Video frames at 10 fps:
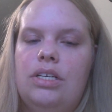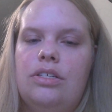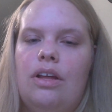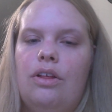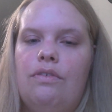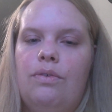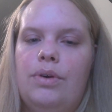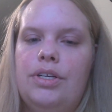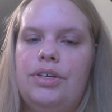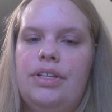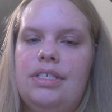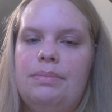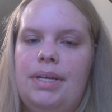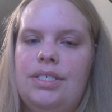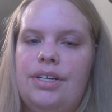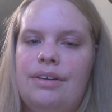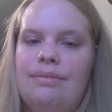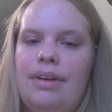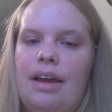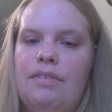So I look forward to this semester.
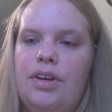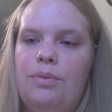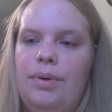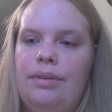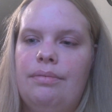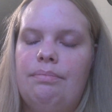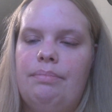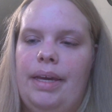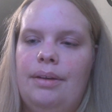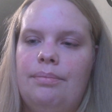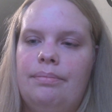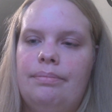Have a good one. Bye.